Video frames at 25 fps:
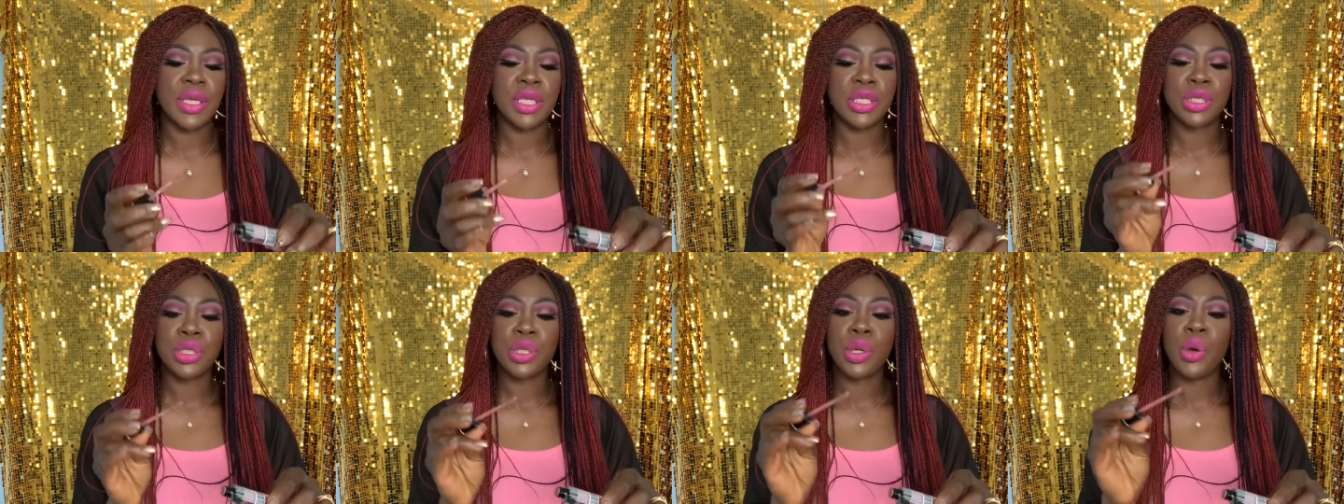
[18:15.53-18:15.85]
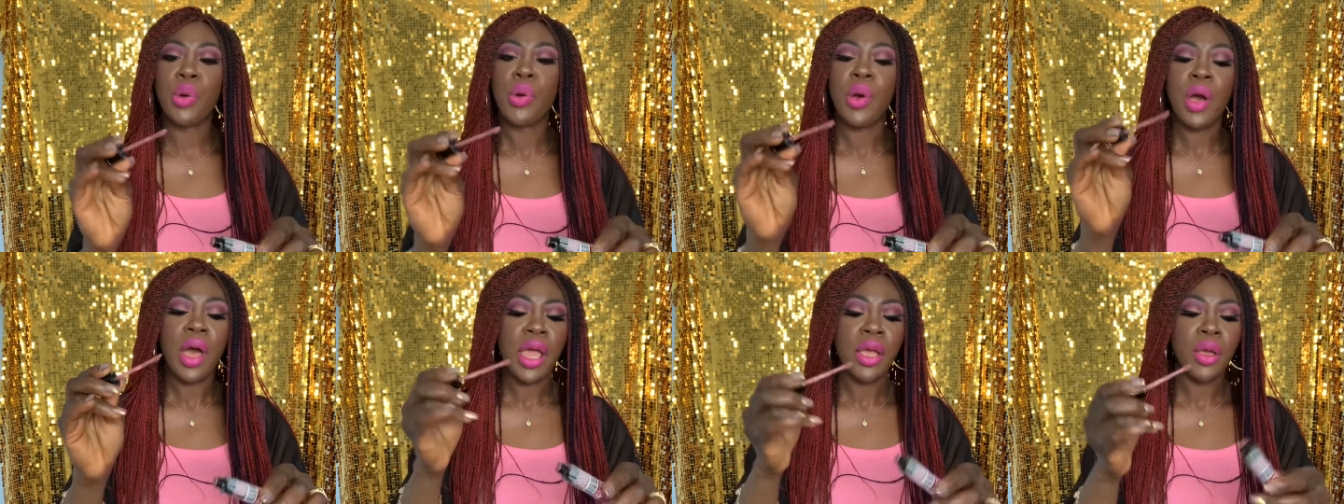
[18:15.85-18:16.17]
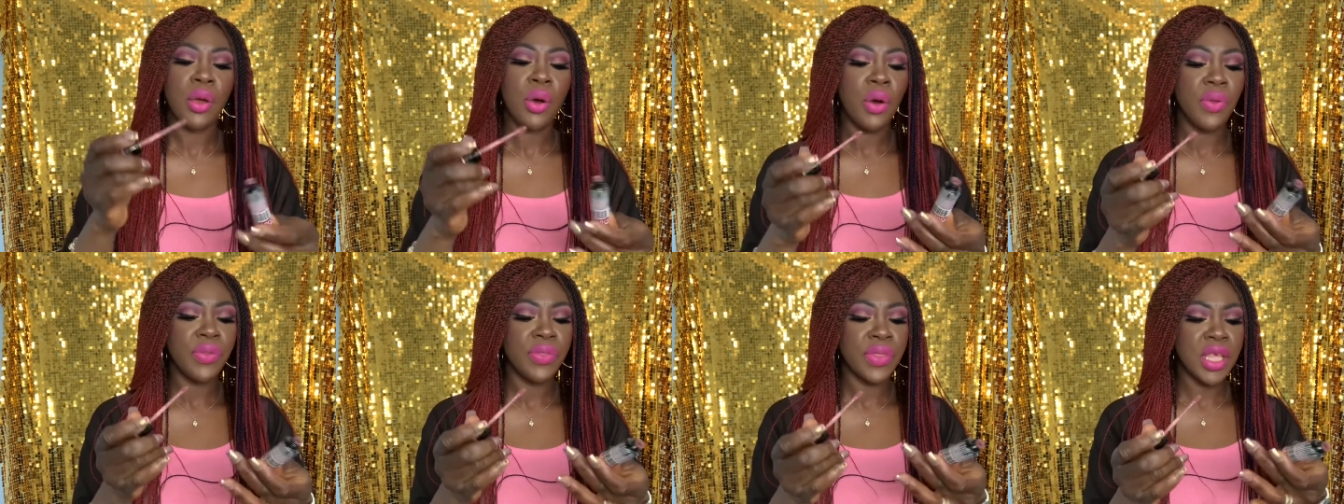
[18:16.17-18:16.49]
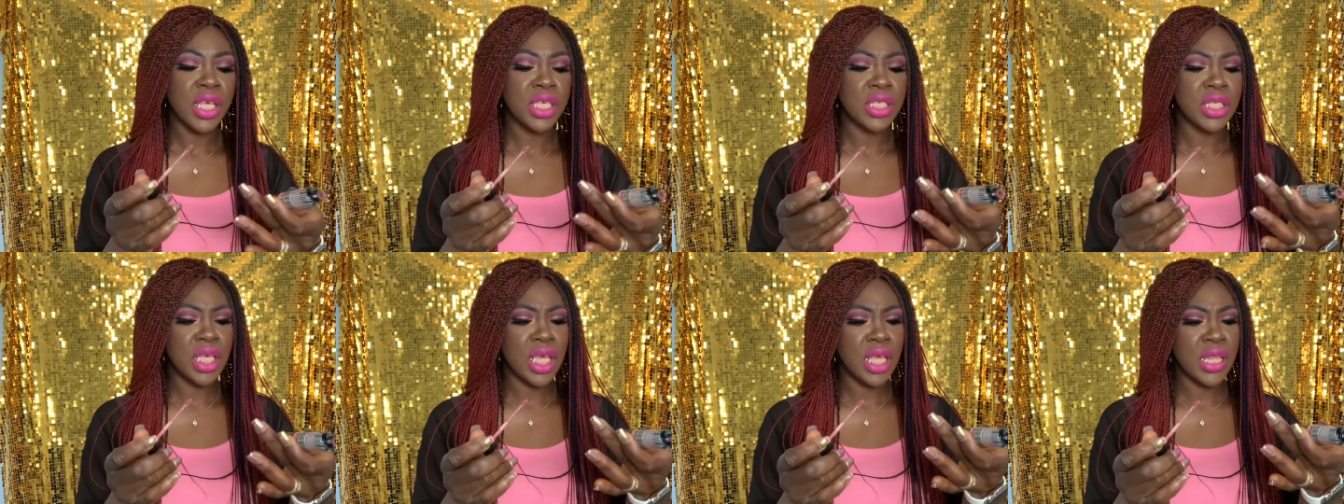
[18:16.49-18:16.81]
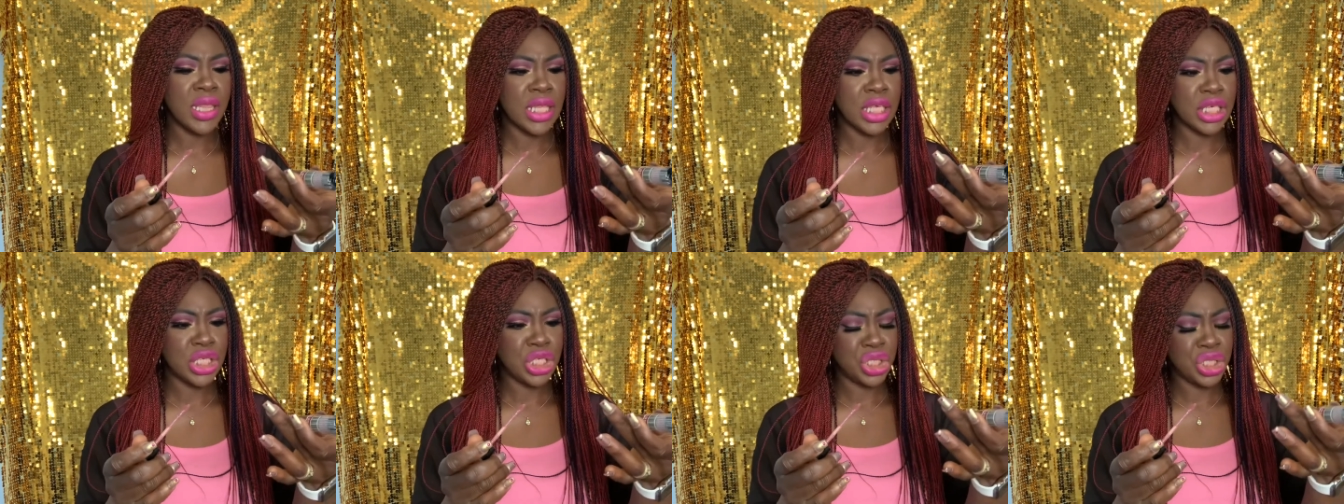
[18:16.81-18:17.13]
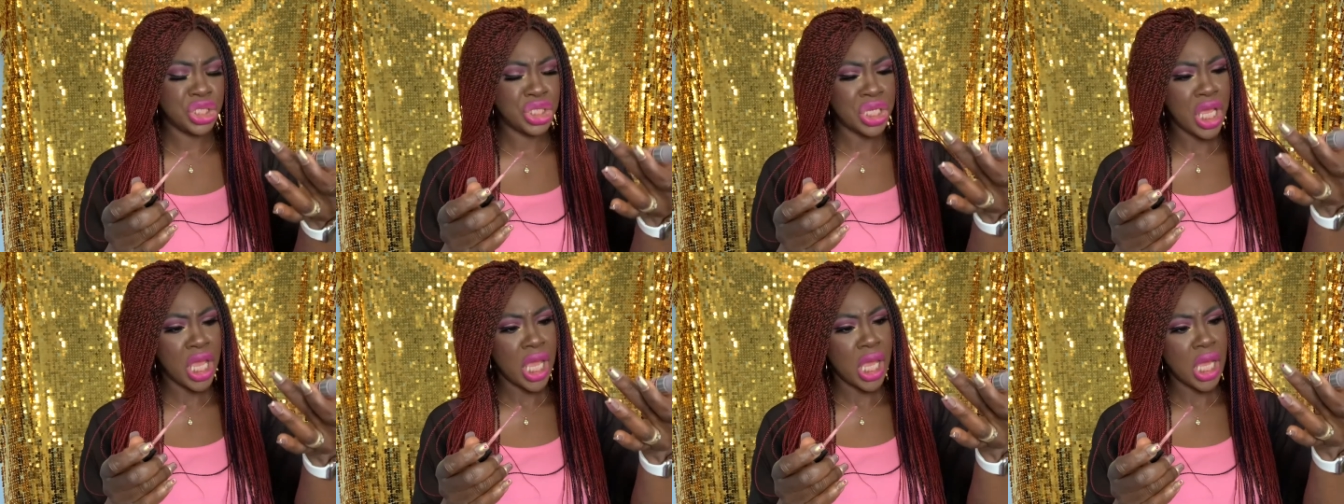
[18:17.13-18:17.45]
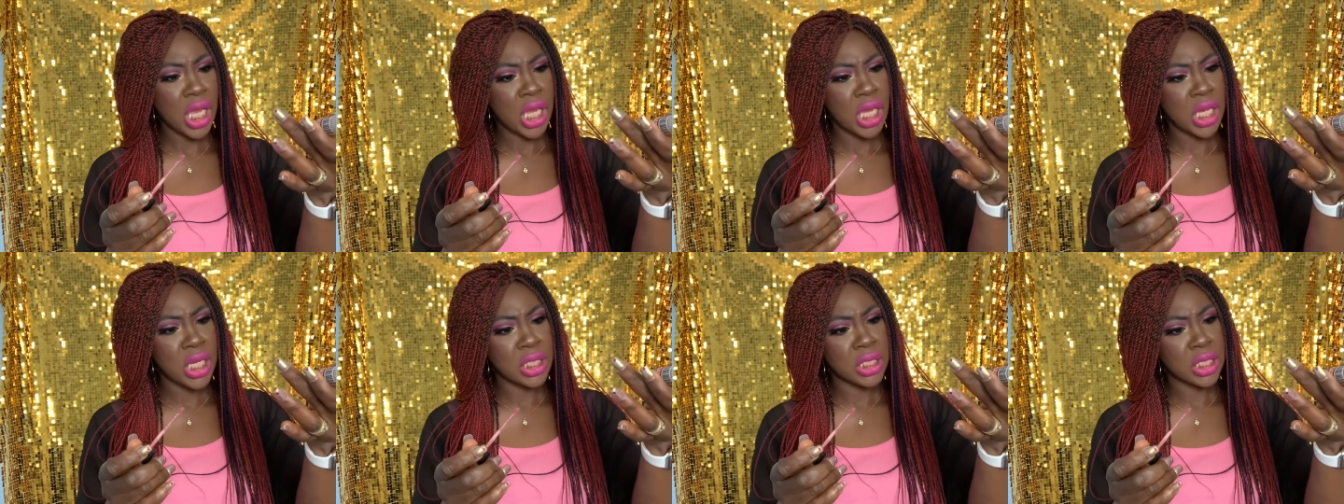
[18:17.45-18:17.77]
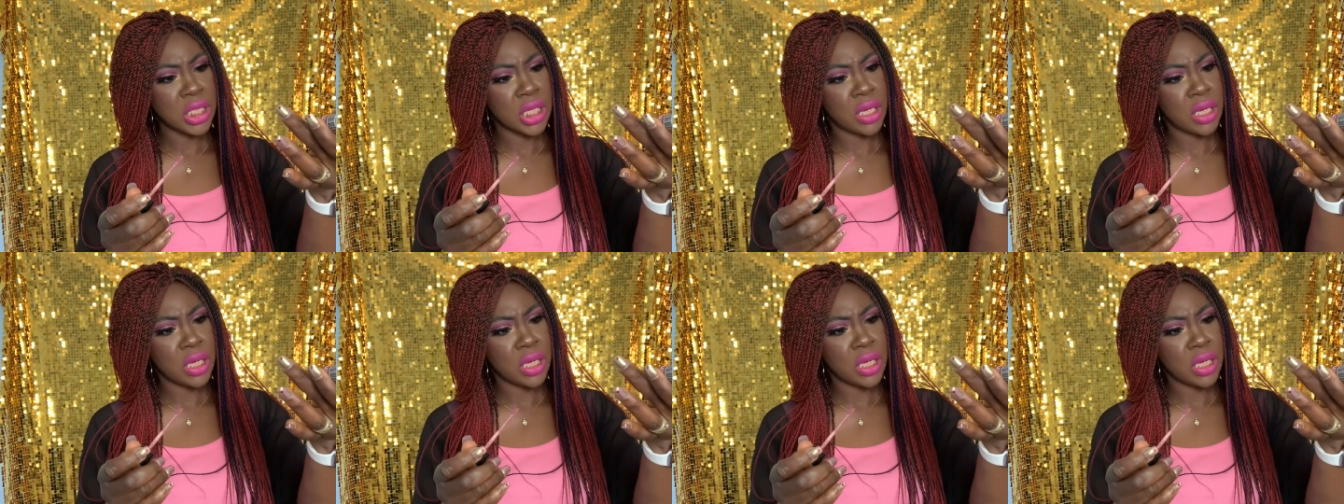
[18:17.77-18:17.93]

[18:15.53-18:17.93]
So I got this in the shade